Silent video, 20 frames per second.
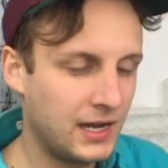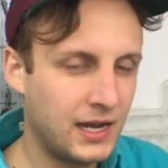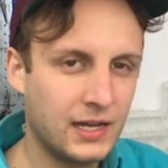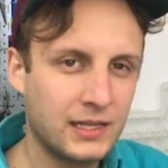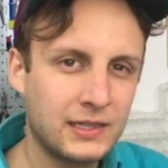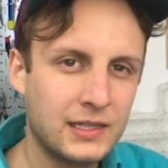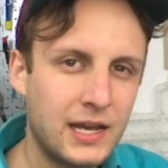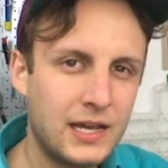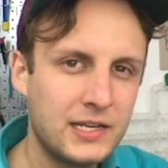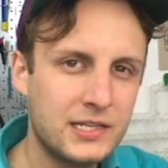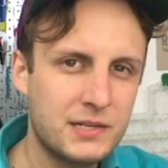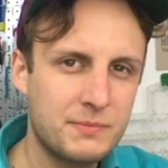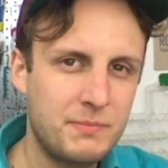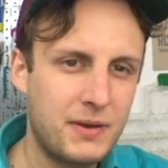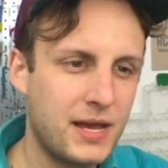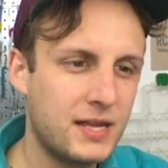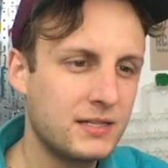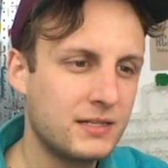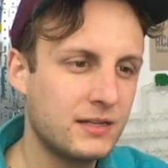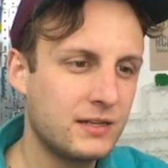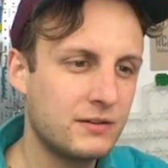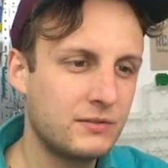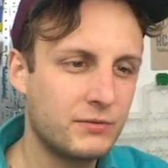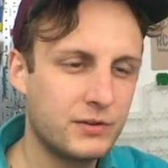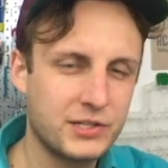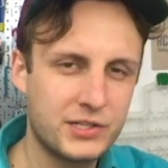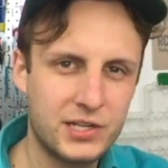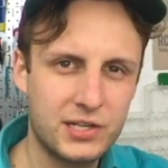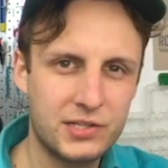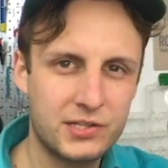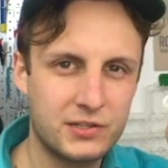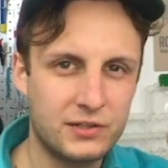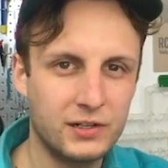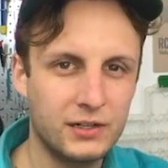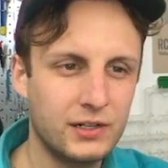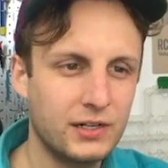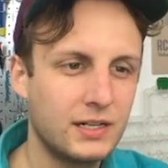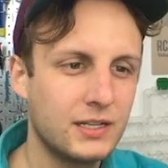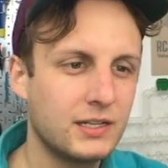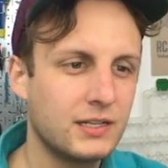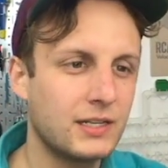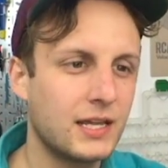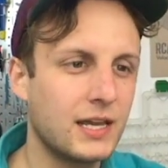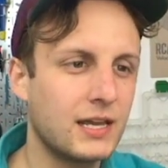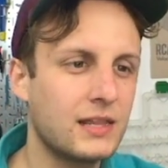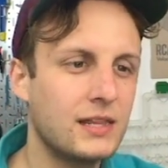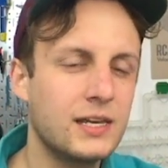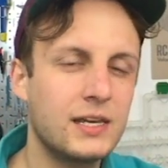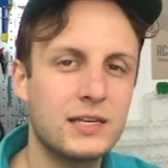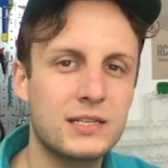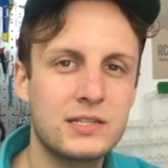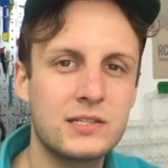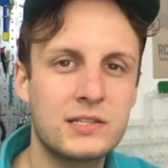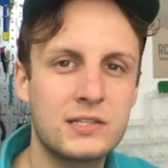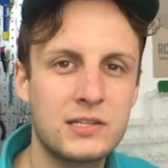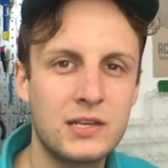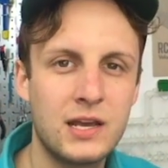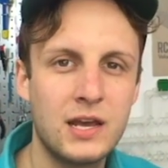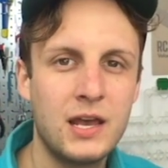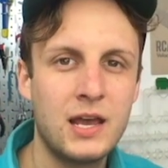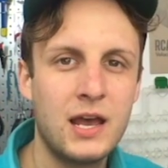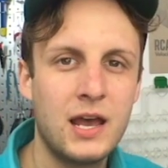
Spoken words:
a light-dependent resistor, like this,